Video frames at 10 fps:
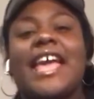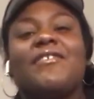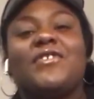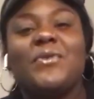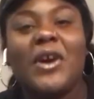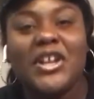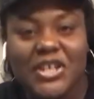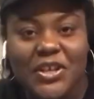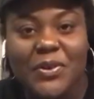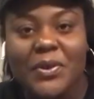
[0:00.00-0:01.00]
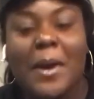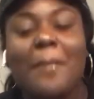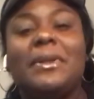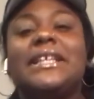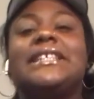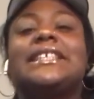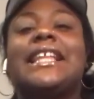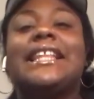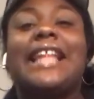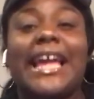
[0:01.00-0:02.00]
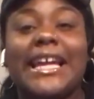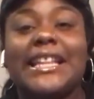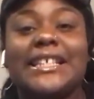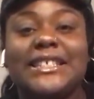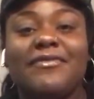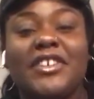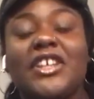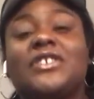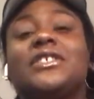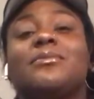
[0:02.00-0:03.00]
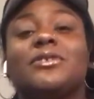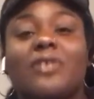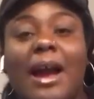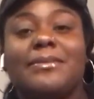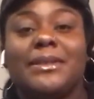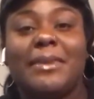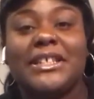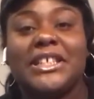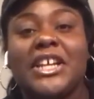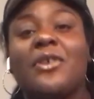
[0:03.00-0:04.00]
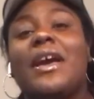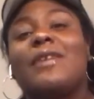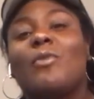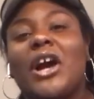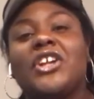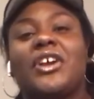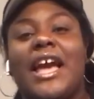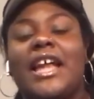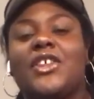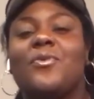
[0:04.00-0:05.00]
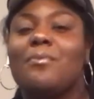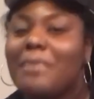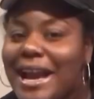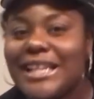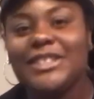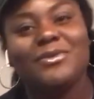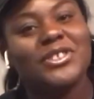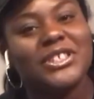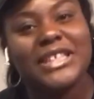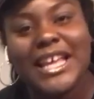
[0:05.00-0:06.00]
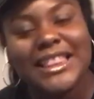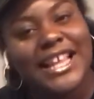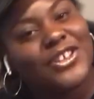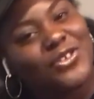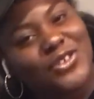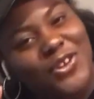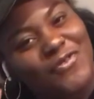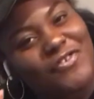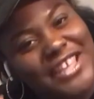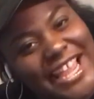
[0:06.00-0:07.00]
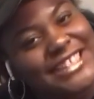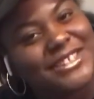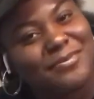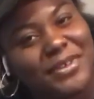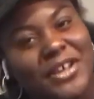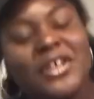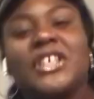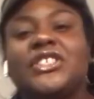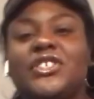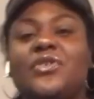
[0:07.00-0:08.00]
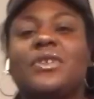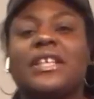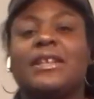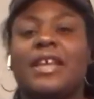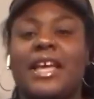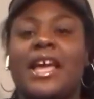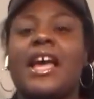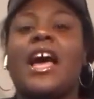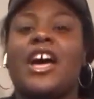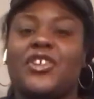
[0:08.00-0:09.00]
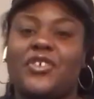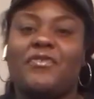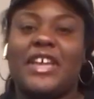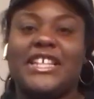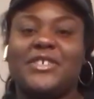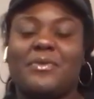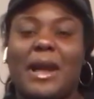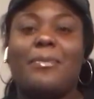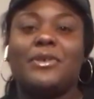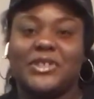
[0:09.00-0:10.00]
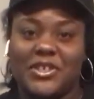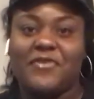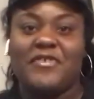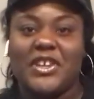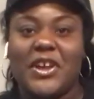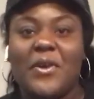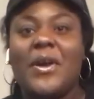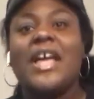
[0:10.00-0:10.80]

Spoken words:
If you are new, please like this video, subscribe to my channel, and while you're at it, you might as well just hit that little notification bell so you can get a notification when I post a new video.